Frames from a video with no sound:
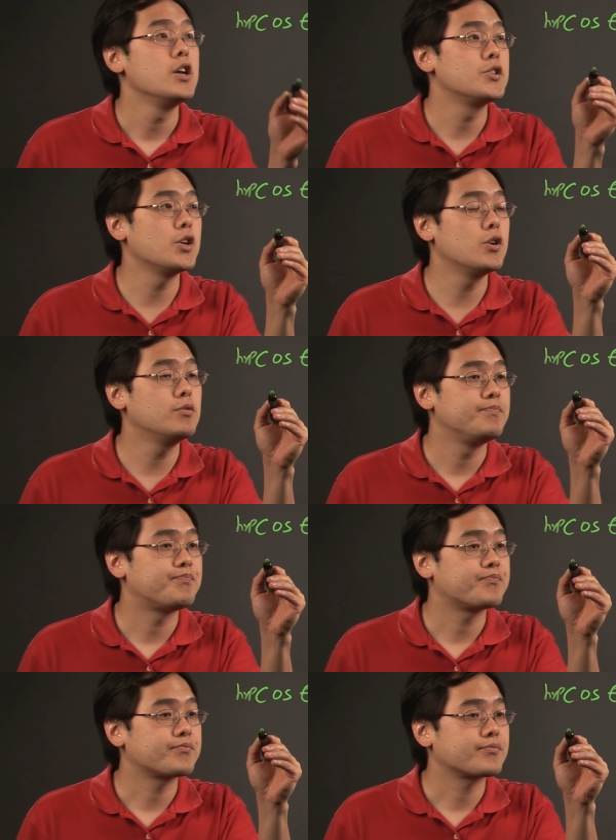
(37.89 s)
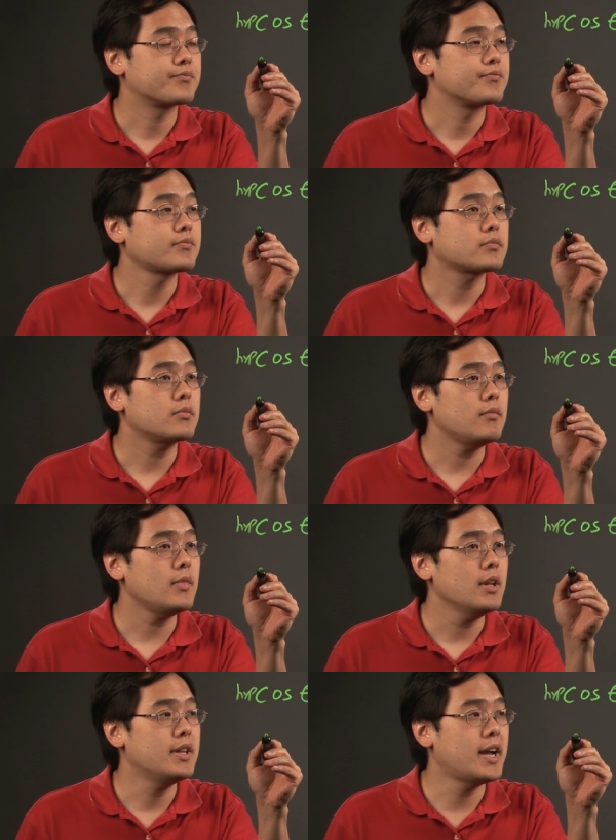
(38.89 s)
So
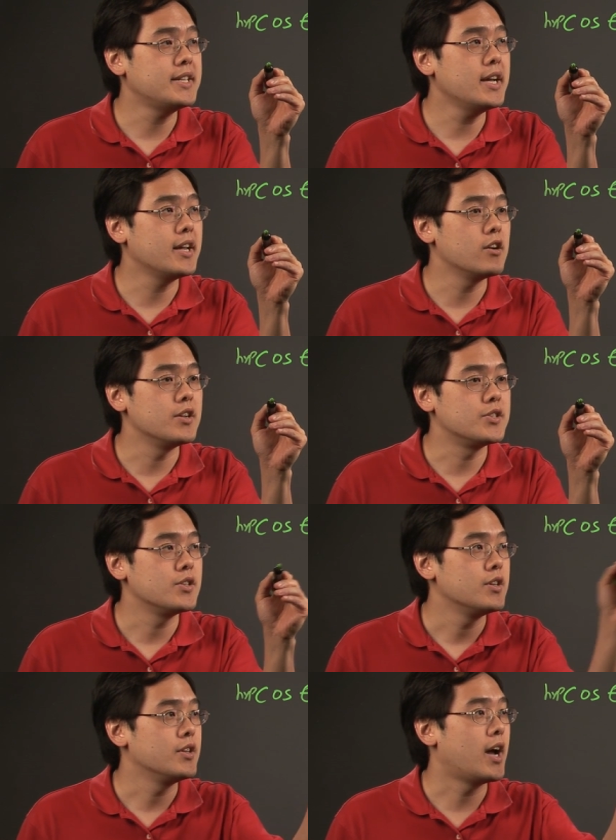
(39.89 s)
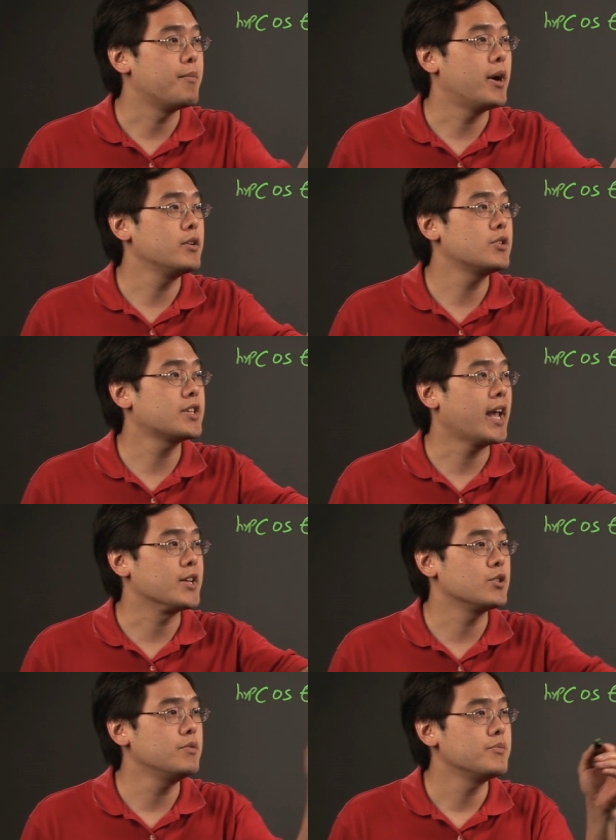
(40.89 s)
the idea here is the hypotenuses
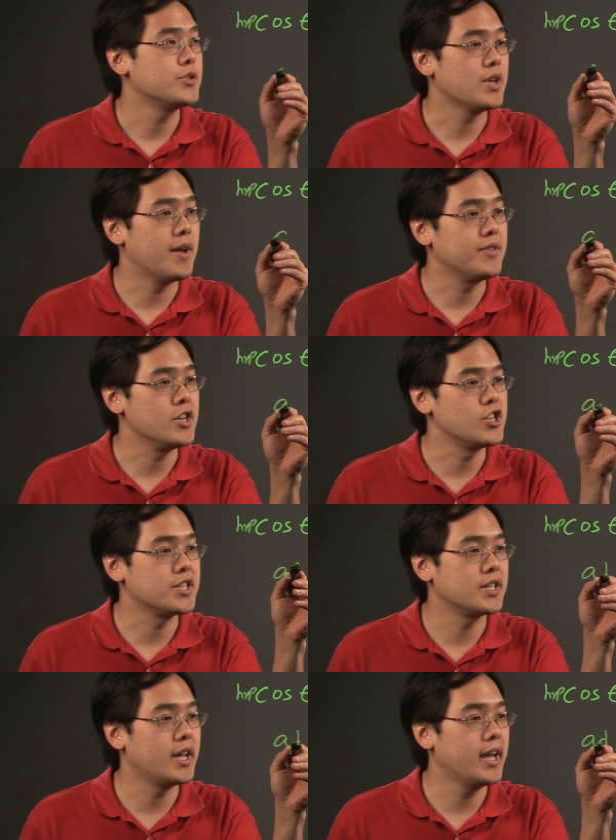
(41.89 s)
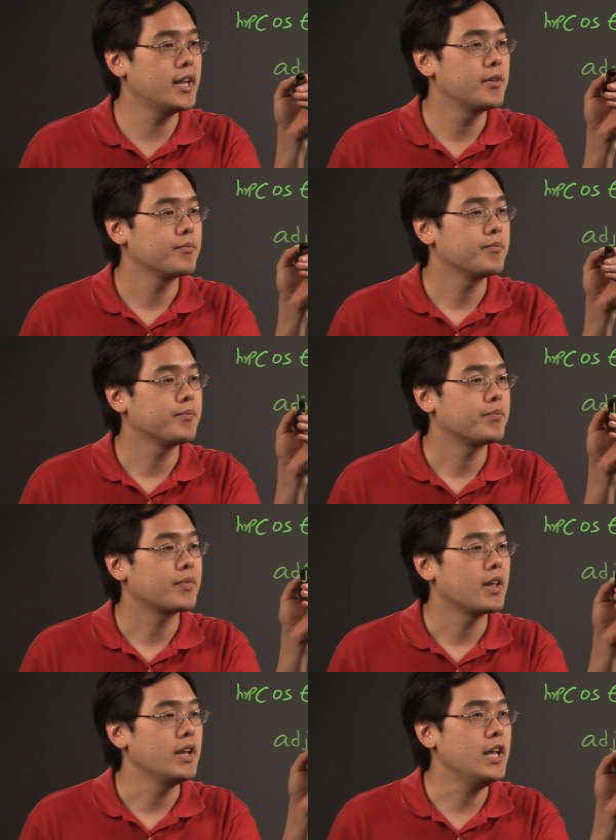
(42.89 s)
cancel, so you have the adjacent leg
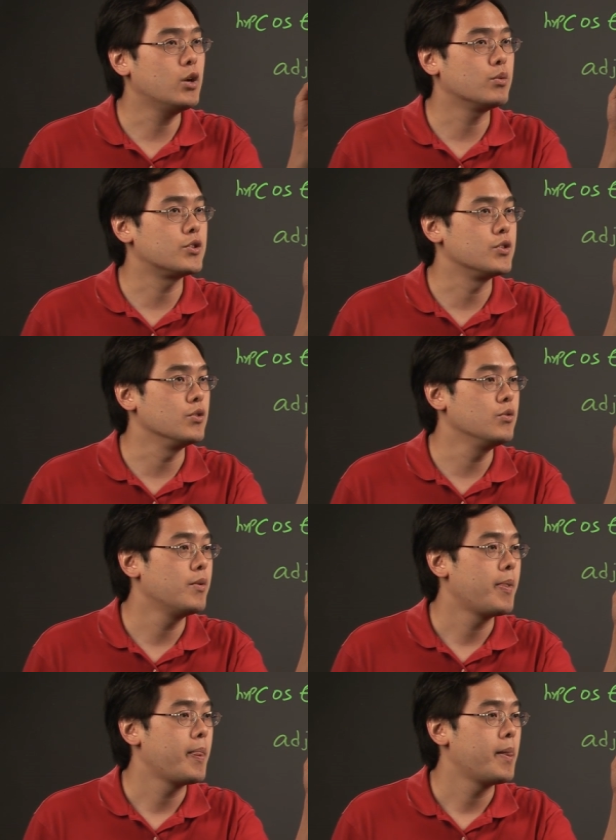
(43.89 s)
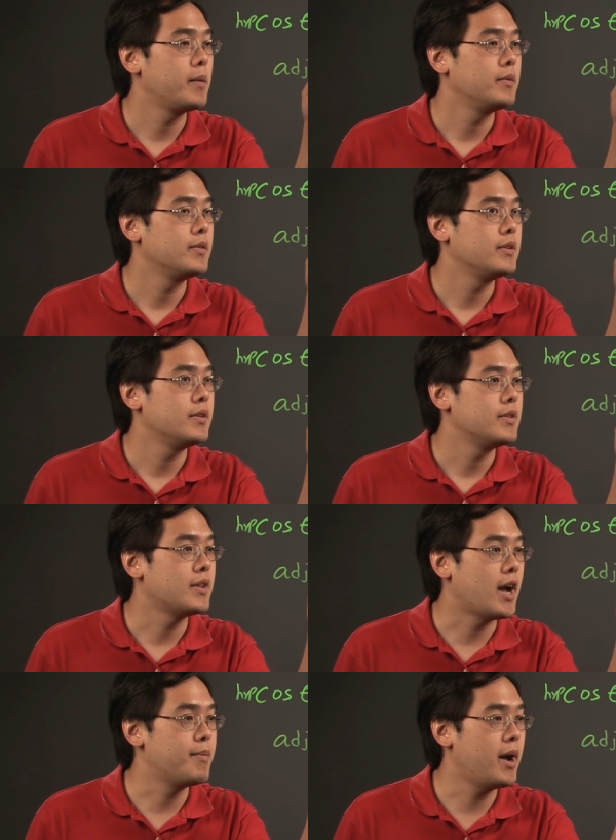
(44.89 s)
equal to
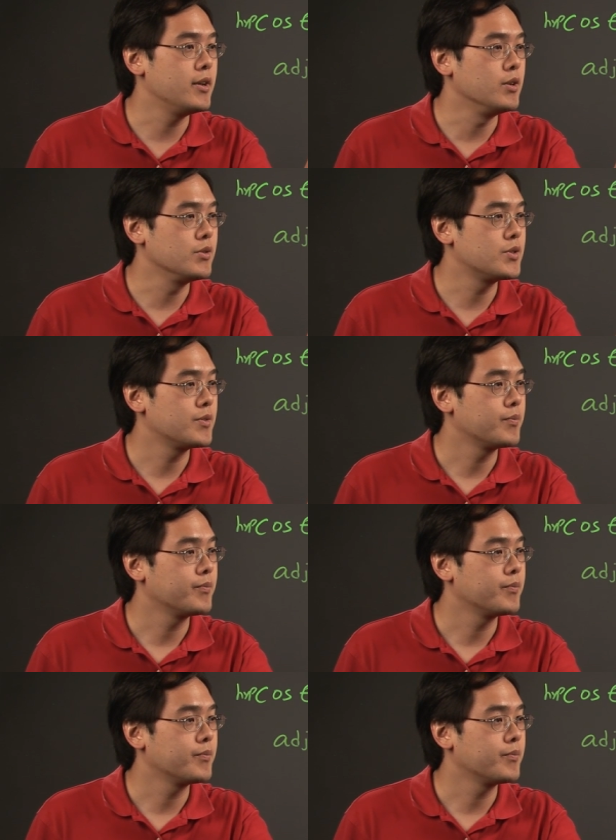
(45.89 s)
the hypotenuse